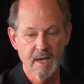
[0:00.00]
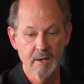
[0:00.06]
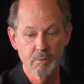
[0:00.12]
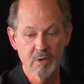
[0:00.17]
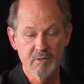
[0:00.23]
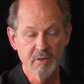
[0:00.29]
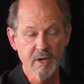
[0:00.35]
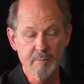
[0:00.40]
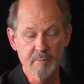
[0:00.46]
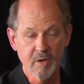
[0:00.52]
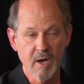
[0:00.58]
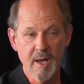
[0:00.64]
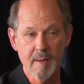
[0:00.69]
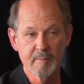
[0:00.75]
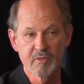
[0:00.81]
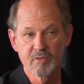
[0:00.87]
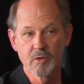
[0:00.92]
And we're very
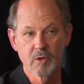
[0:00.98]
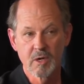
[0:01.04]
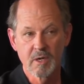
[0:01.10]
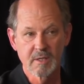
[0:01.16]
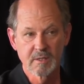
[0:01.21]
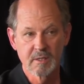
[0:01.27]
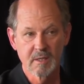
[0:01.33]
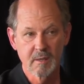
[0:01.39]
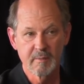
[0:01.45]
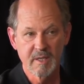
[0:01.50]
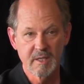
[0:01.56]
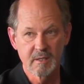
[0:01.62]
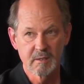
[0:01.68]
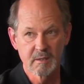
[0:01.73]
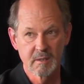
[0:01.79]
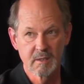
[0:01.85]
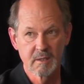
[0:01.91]
primed for it. I
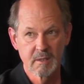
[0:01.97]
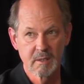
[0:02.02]
mean,